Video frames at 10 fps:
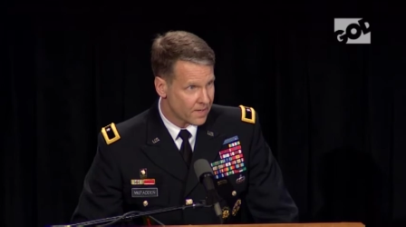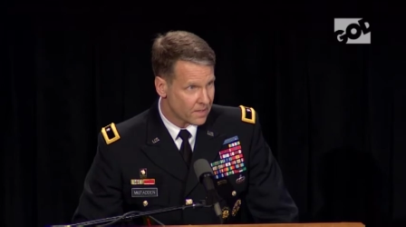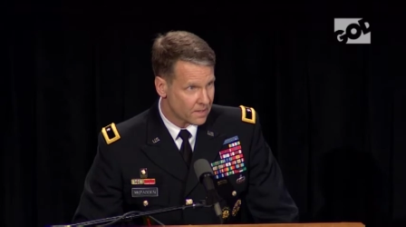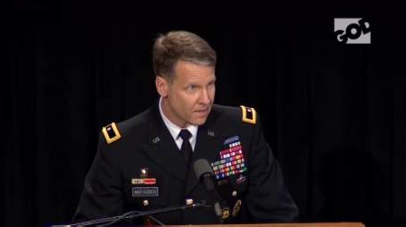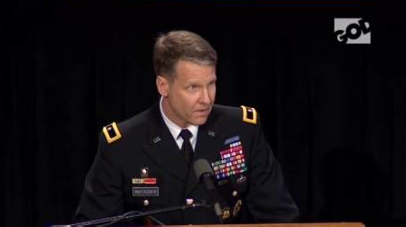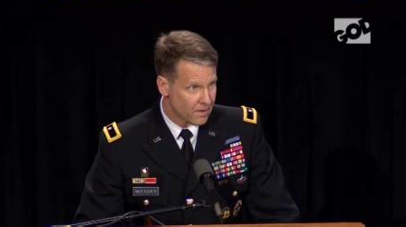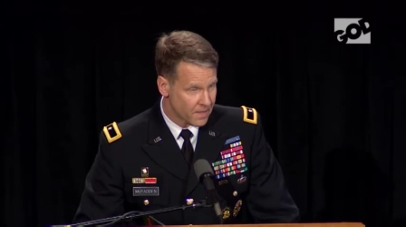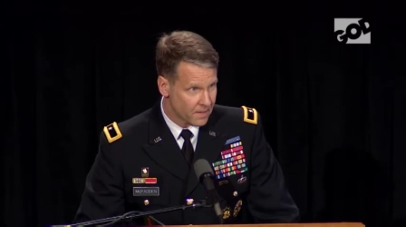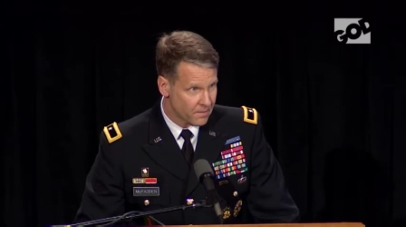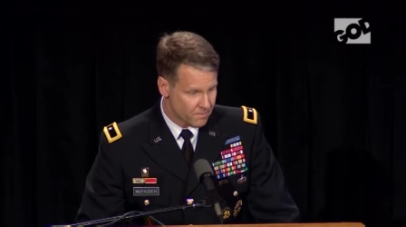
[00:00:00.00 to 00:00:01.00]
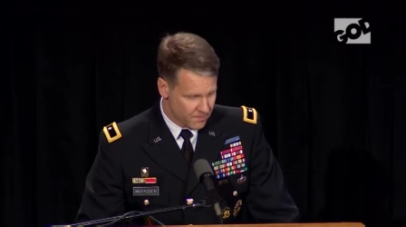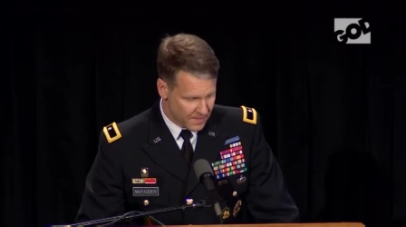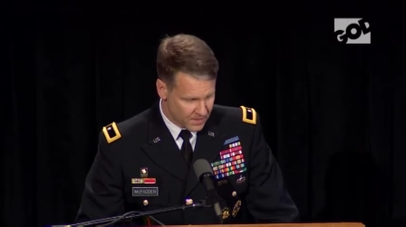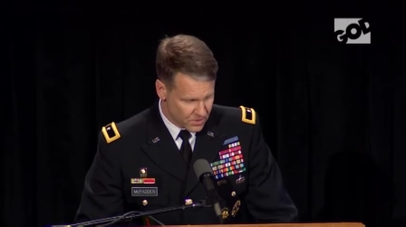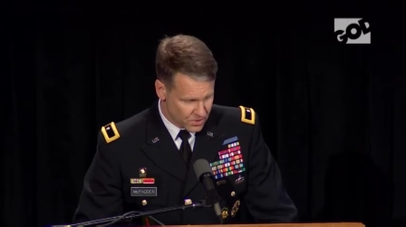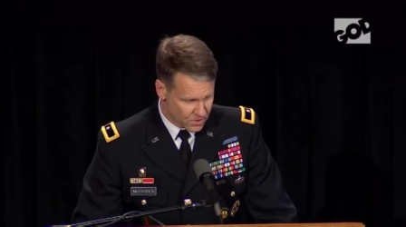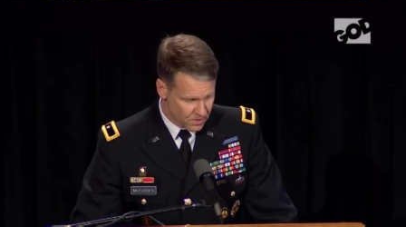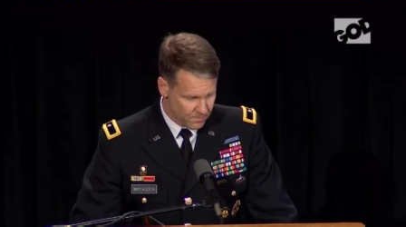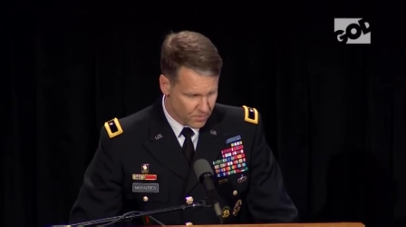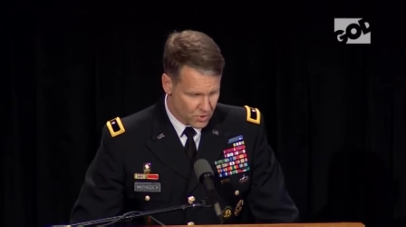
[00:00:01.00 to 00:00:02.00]
clarity, peace,
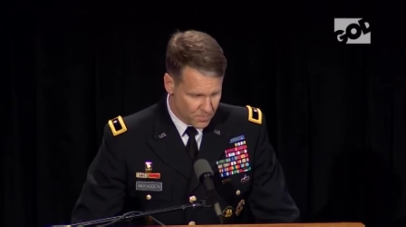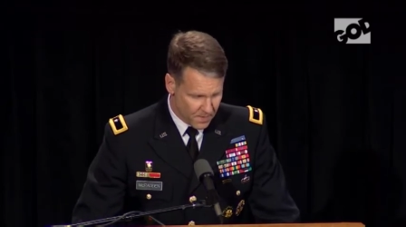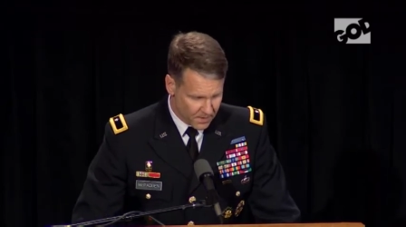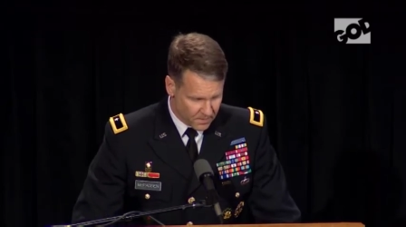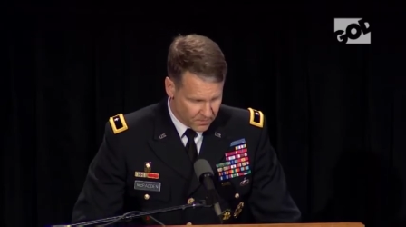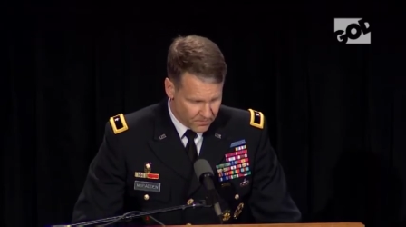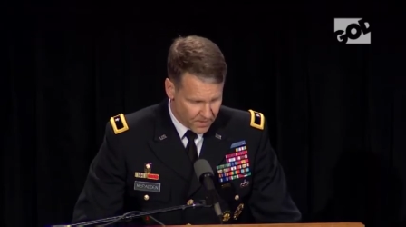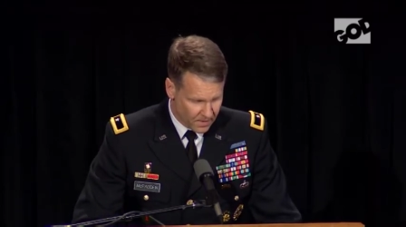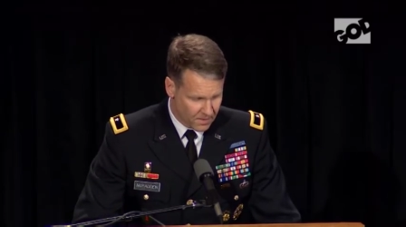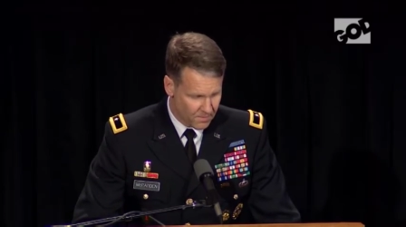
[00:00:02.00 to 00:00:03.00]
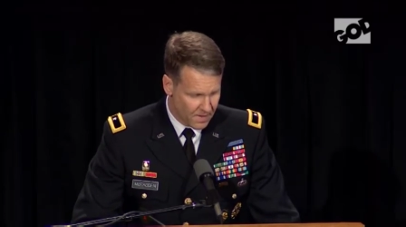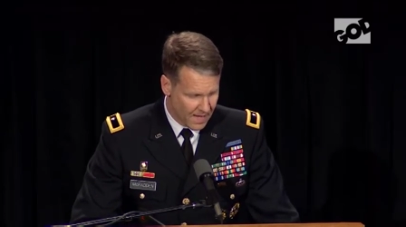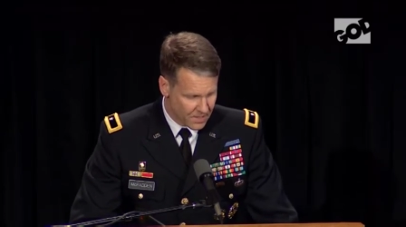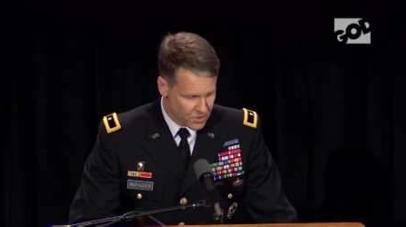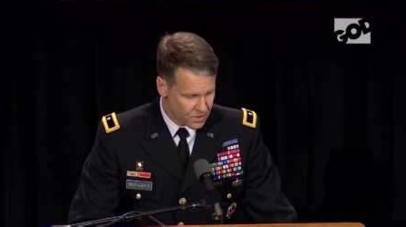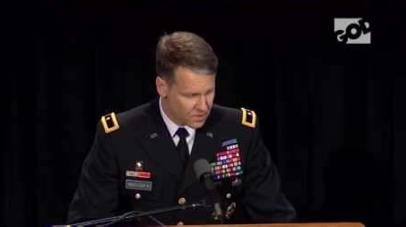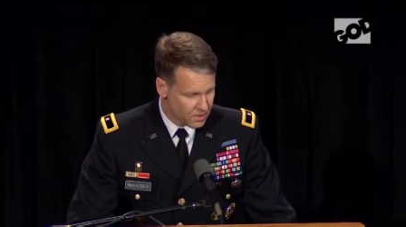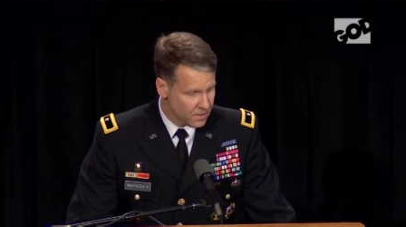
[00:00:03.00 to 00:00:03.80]
perspective, and compassion